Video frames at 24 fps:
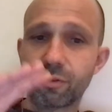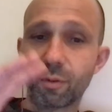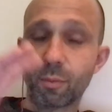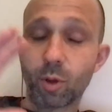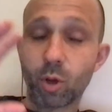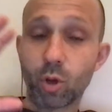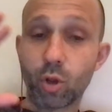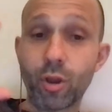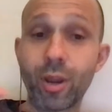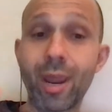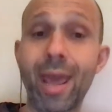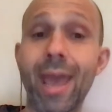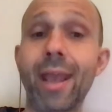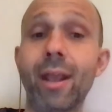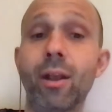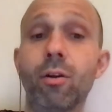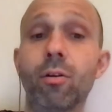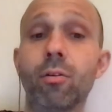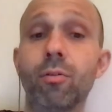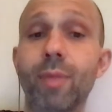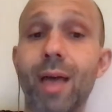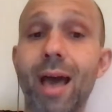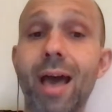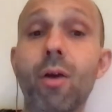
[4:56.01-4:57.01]
from a good
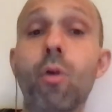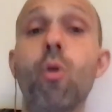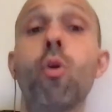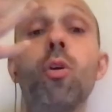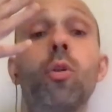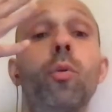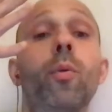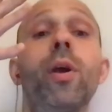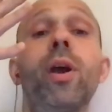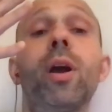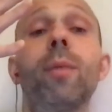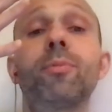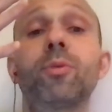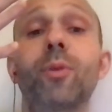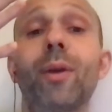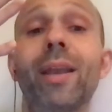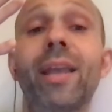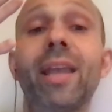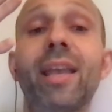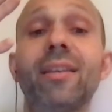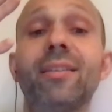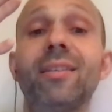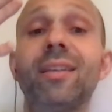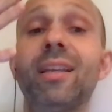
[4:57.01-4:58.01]
angle, not all the way up so
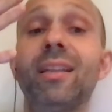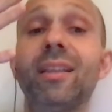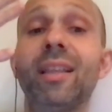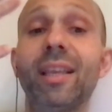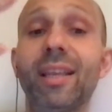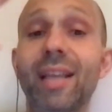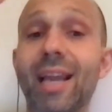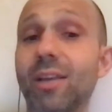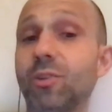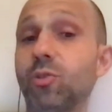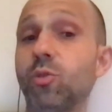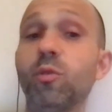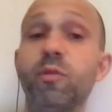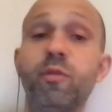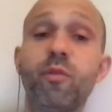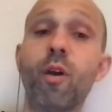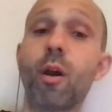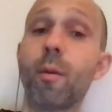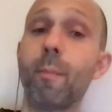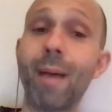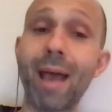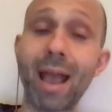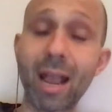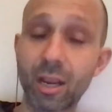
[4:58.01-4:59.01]
I can't see anything, not too
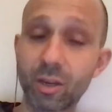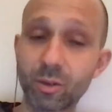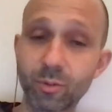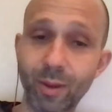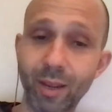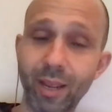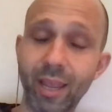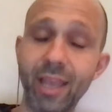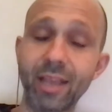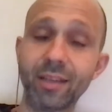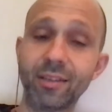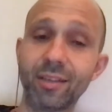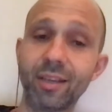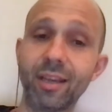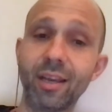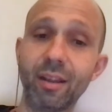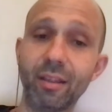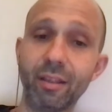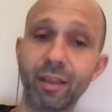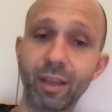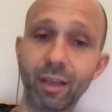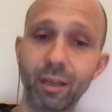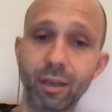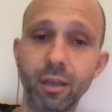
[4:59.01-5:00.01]
far back so I can't see
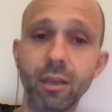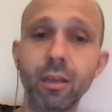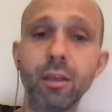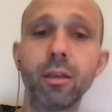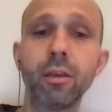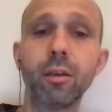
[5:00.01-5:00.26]
anything.